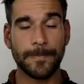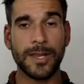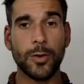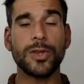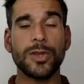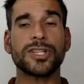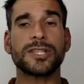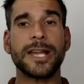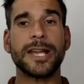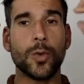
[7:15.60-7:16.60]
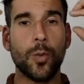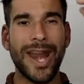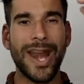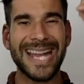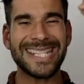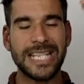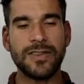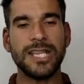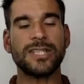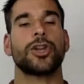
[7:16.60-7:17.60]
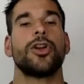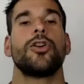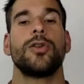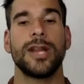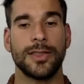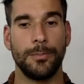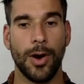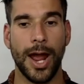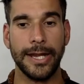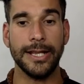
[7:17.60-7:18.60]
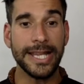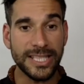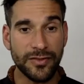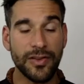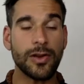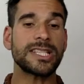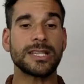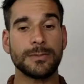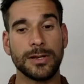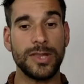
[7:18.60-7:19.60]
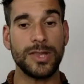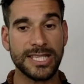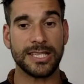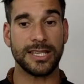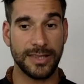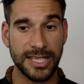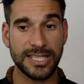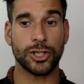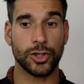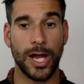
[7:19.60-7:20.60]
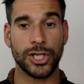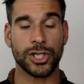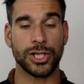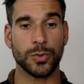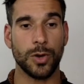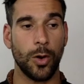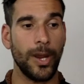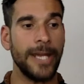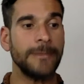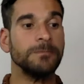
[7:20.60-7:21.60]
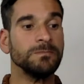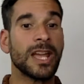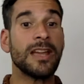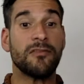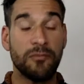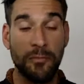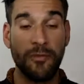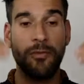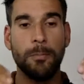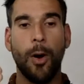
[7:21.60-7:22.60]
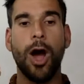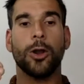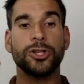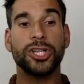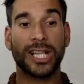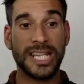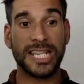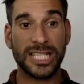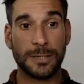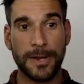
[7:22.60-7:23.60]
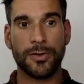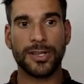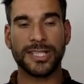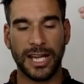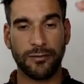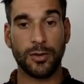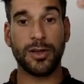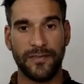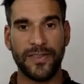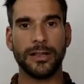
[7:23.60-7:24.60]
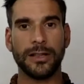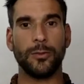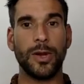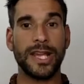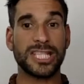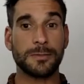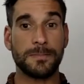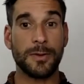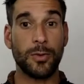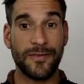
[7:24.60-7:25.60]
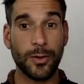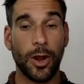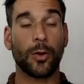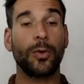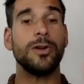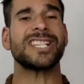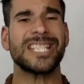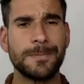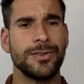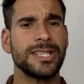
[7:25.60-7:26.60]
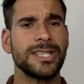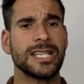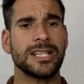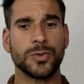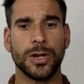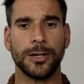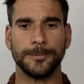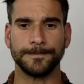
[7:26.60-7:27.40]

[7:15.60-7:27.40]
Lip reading: with respect to what activity is occurring in the brain. It's very similar with this situation as well, where if biologically experiencing it, if we feel it, we feel like we're experiencing it as well.